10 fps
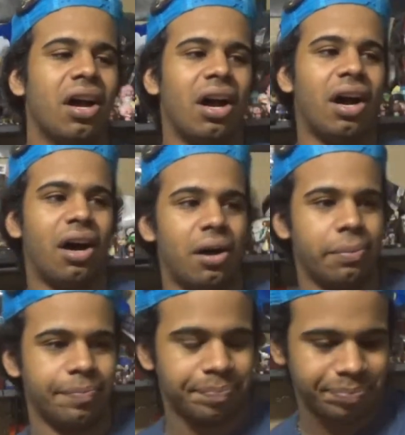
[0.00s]

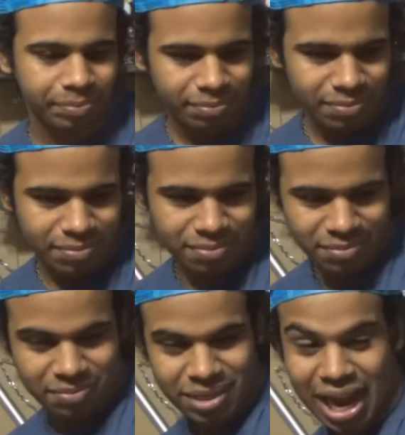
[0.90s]
Um,
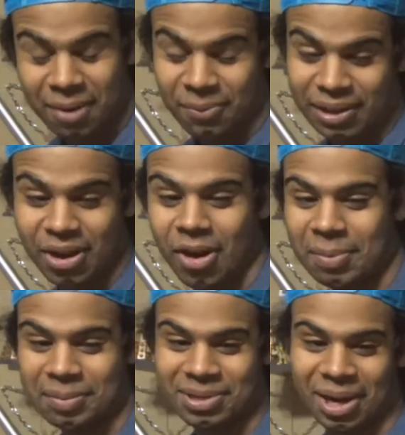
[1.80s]
I really
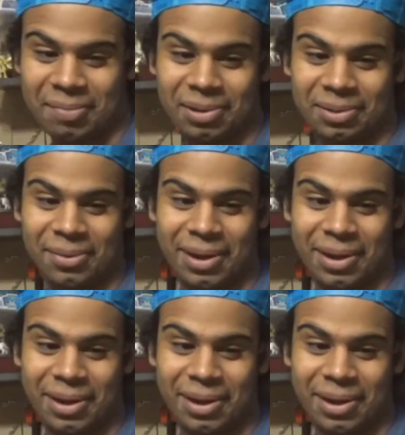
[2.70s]
hope I'm talking about the